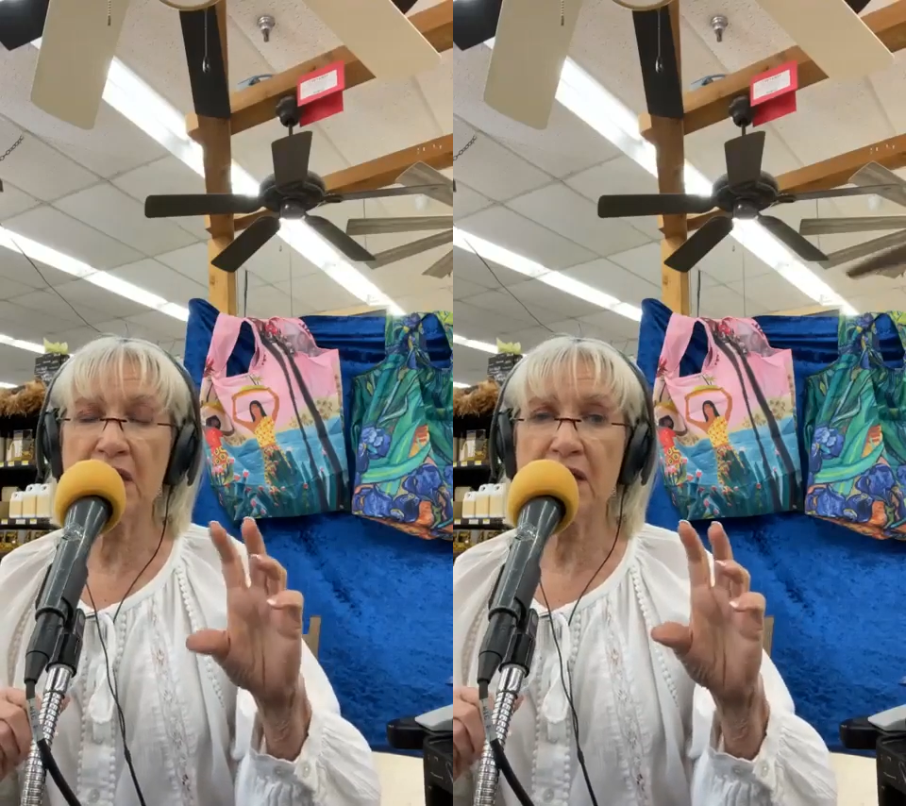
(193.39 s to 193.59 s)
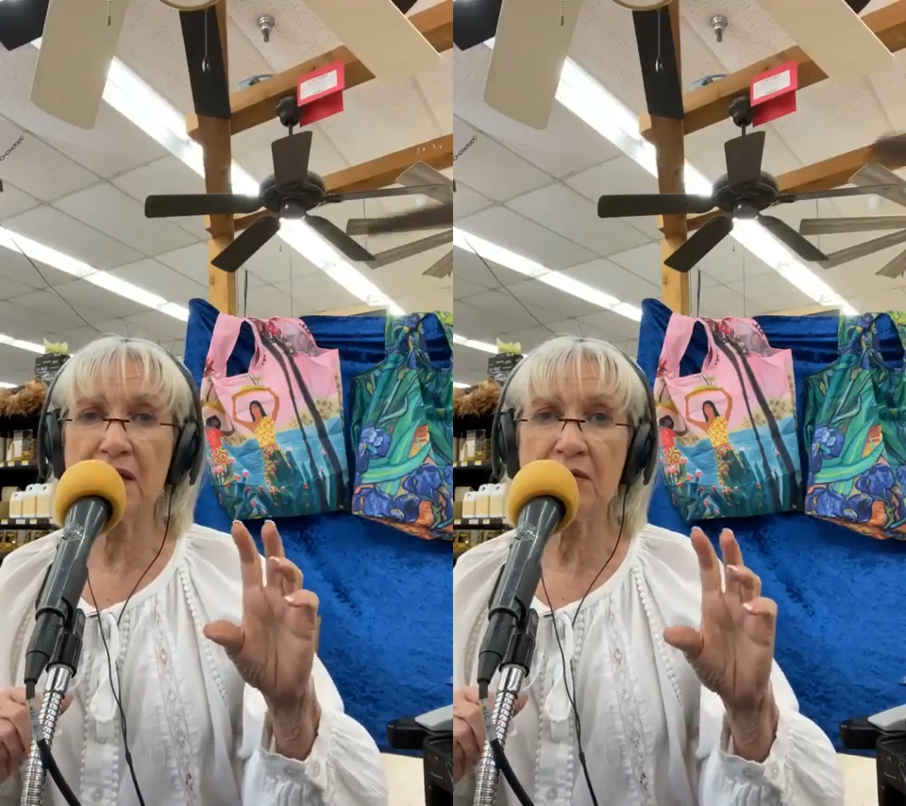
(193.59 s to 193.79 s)

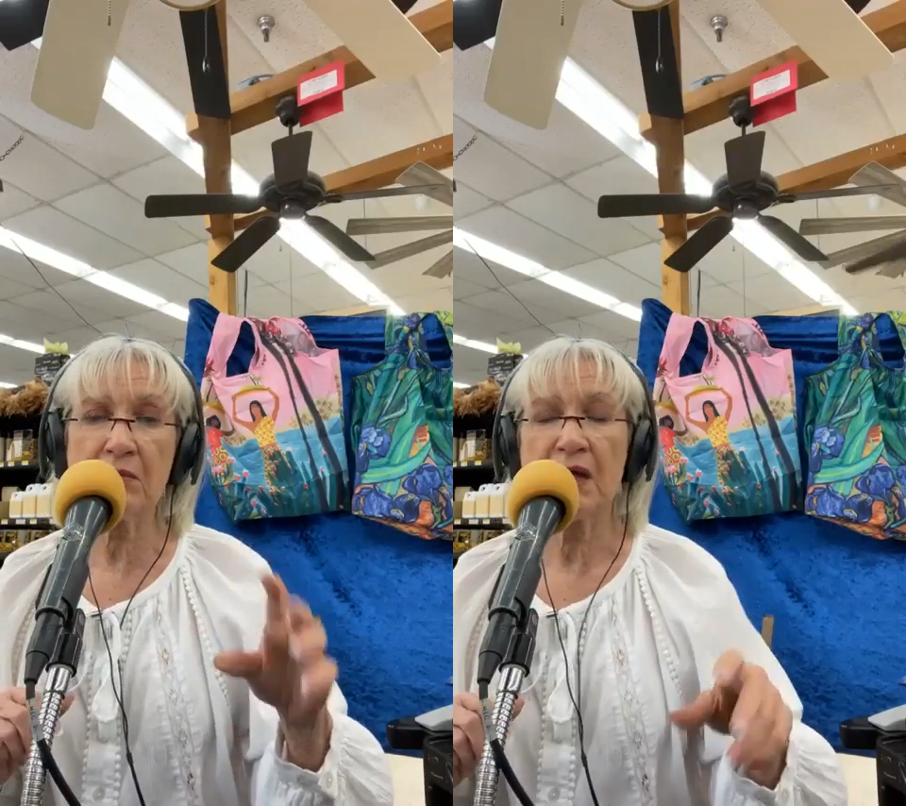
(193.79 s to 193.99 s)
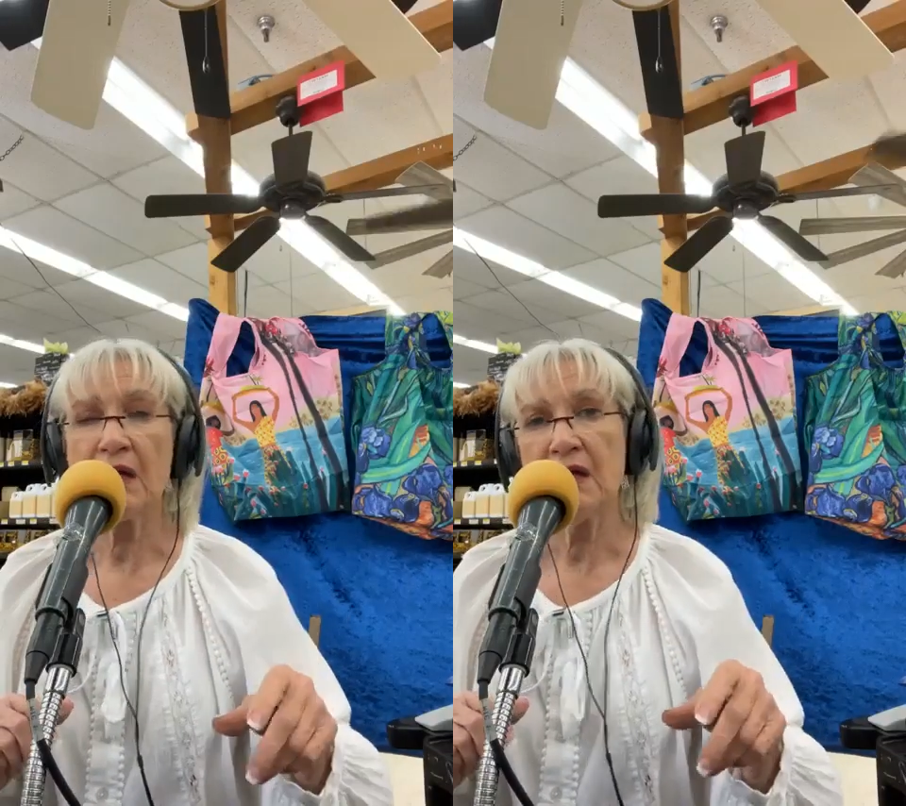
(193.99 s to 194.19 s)

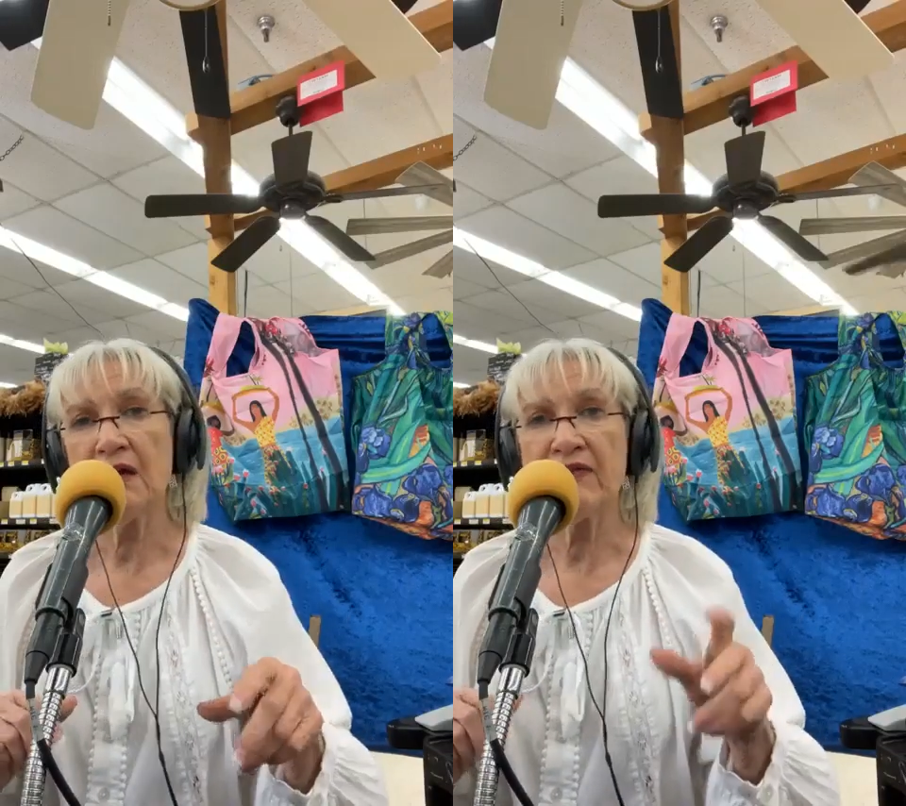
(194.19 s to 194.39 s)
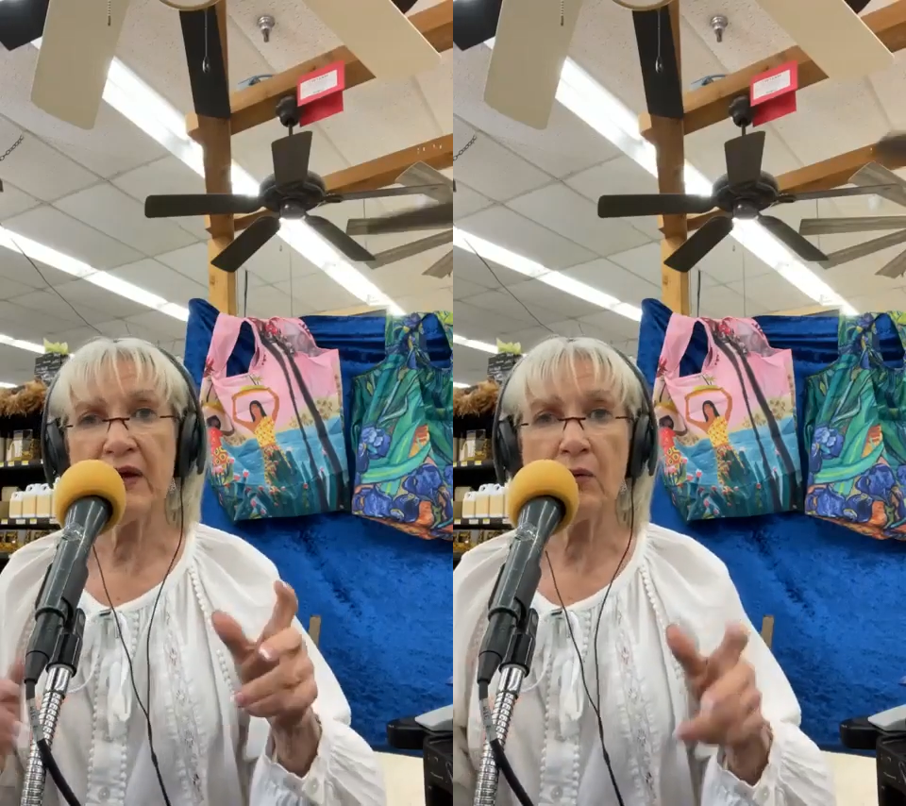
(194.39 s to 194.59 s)
medium.
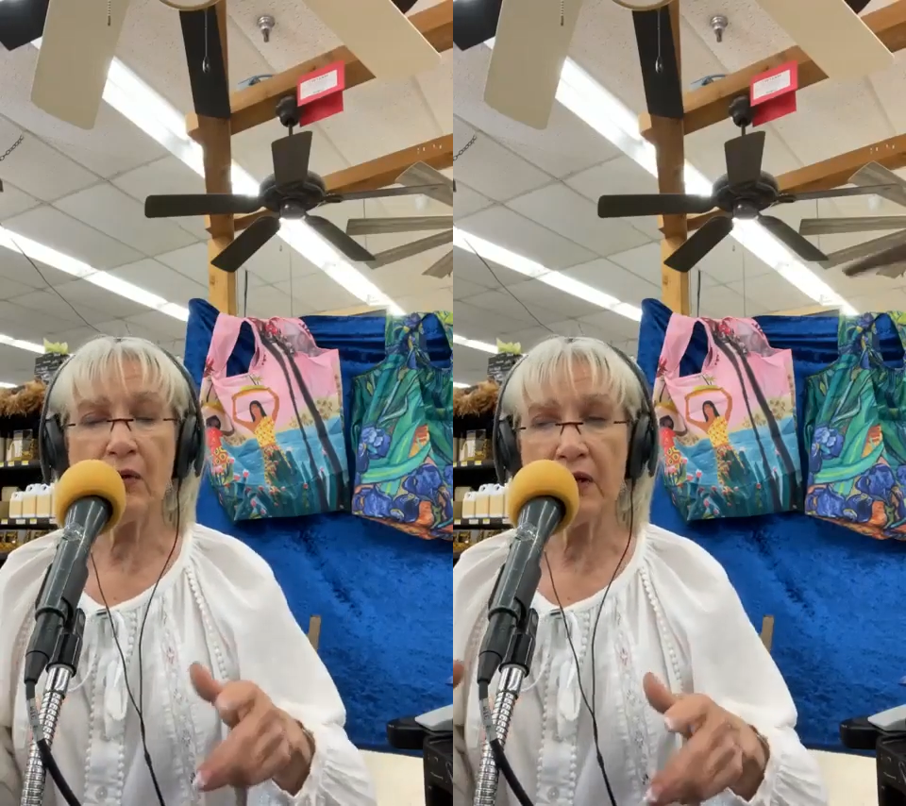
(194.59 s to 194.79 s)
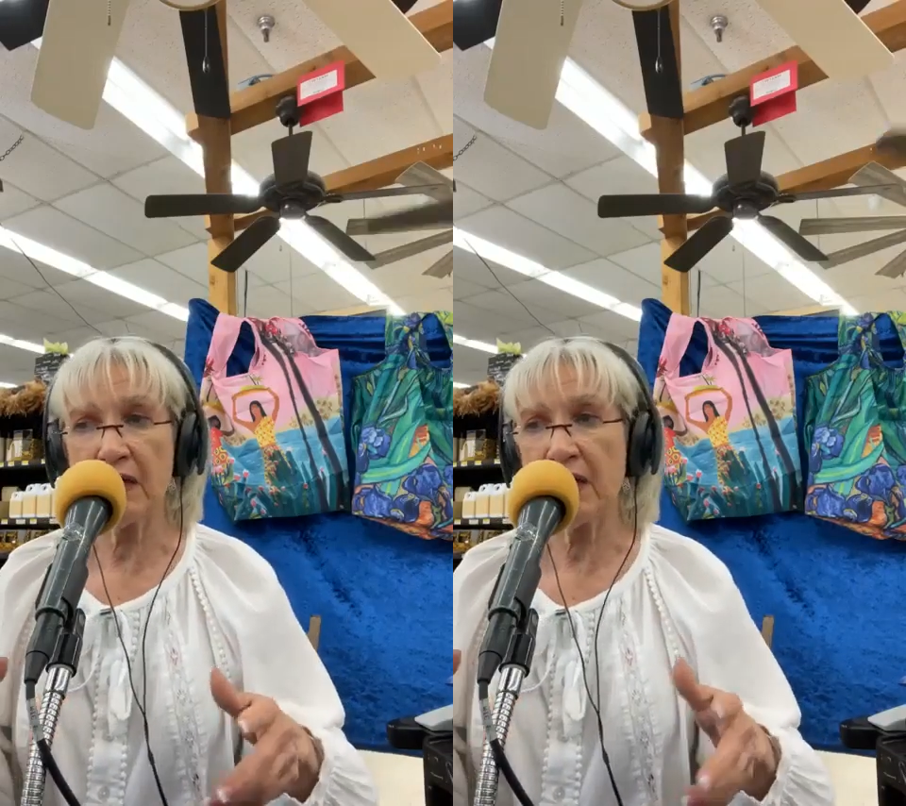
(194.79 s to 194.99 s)
If I
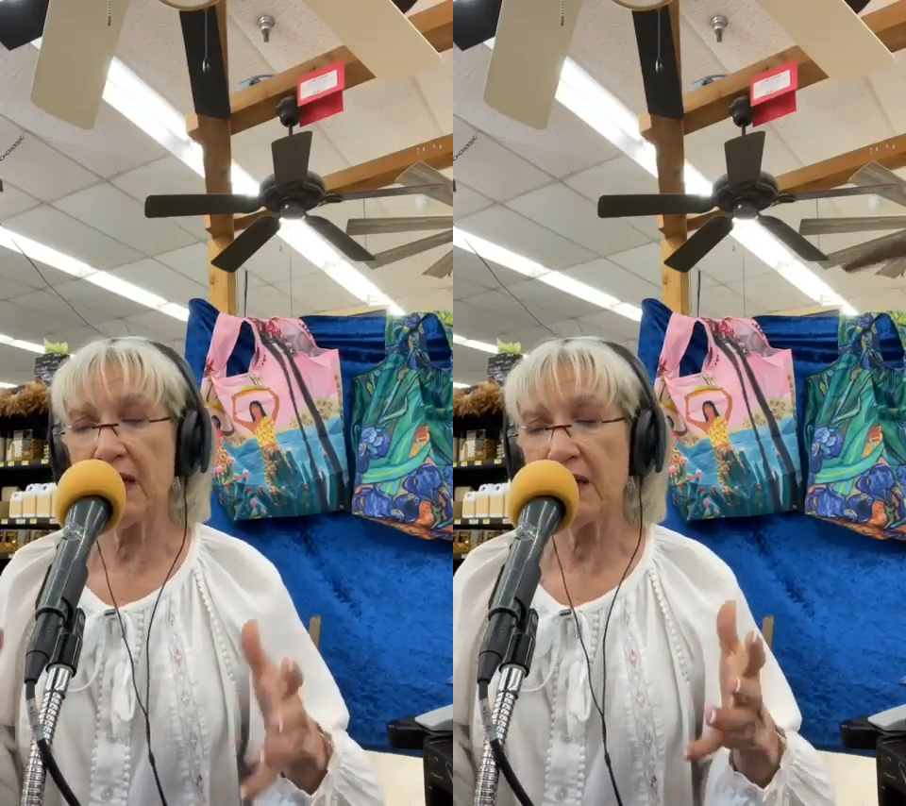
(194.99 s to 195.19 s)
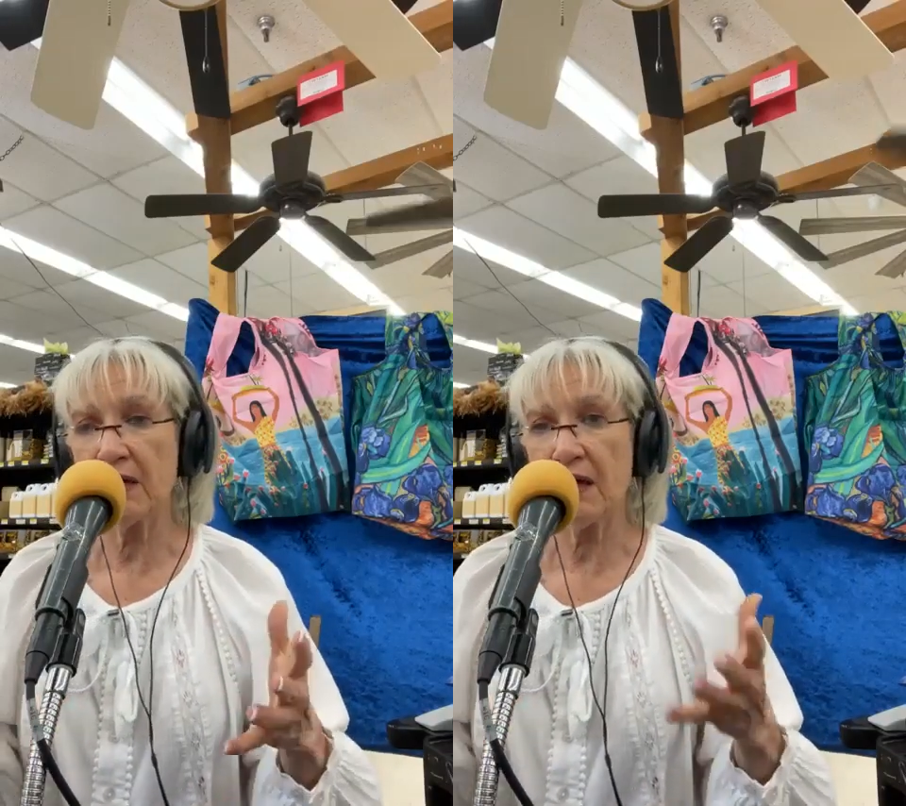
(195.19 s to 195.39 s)
want
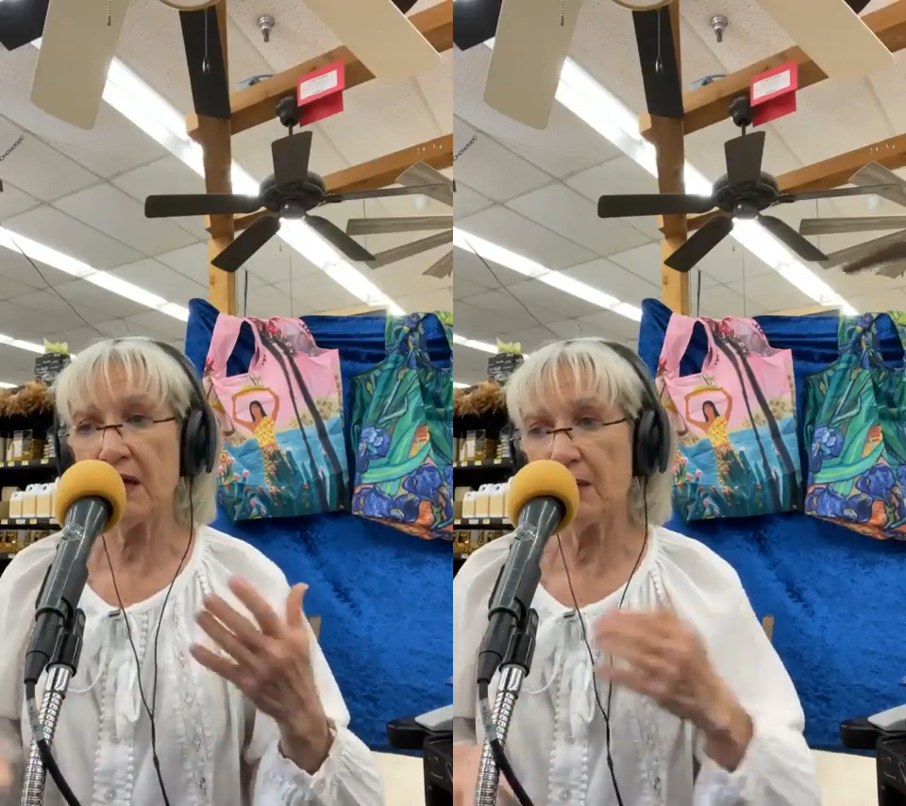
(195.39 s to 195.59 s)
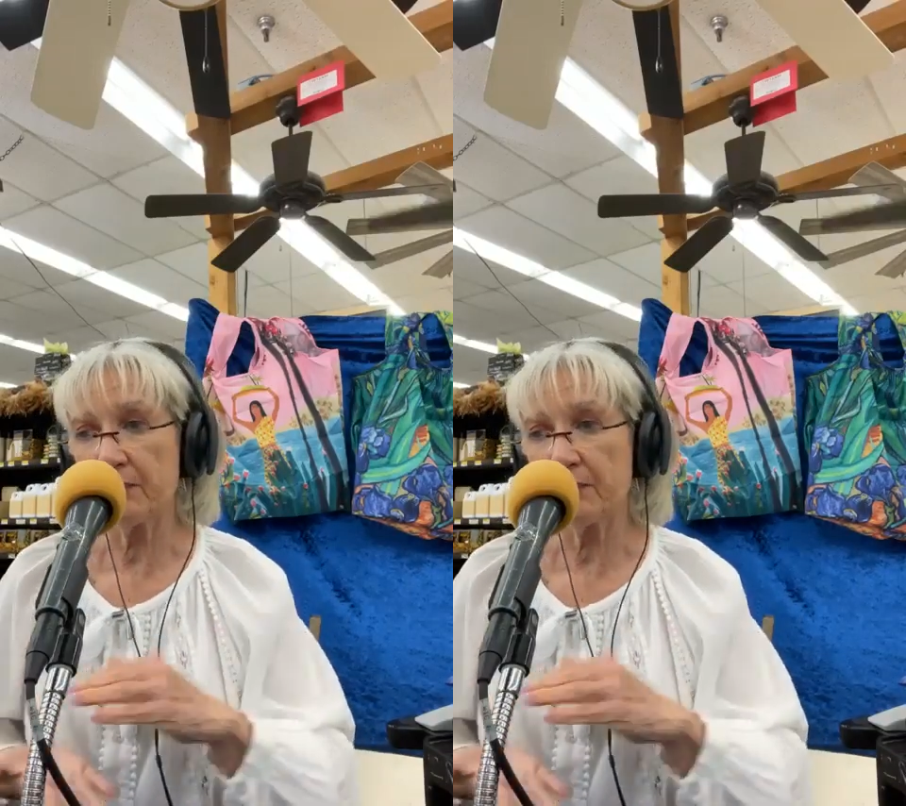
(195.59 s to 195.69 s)
a